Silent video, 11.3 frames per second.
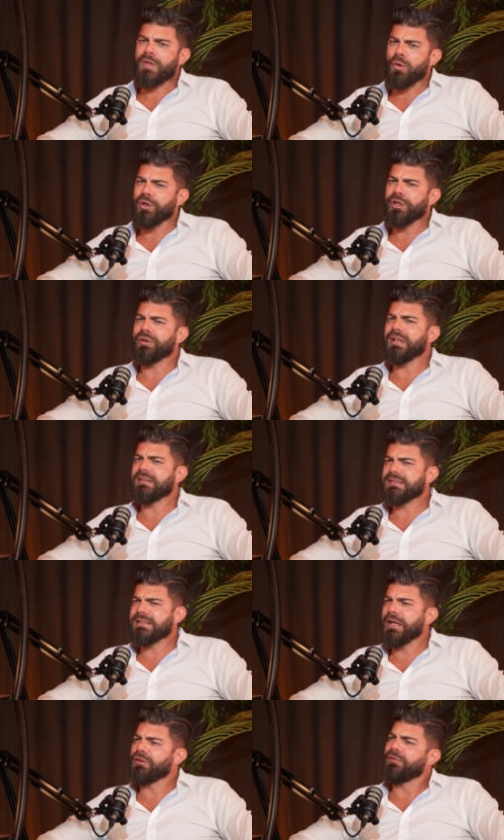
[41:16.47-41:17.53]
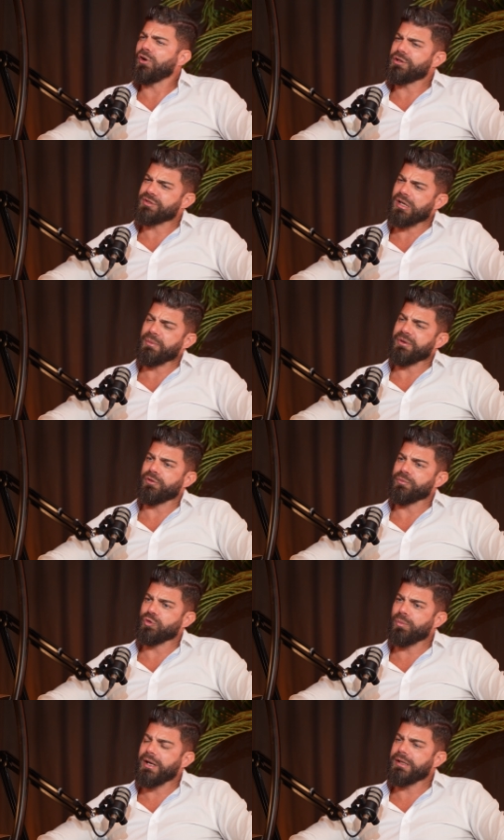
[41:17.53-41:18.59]
we know that these kind of cars are coming from
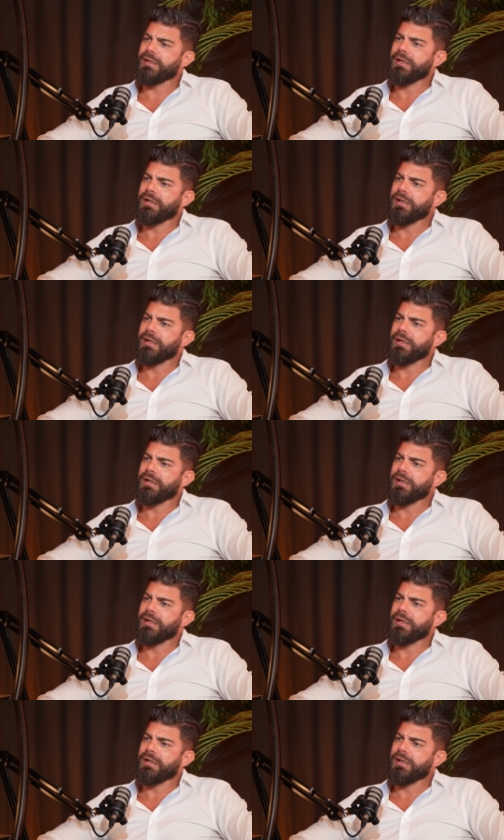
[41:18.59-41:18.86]
Dubai.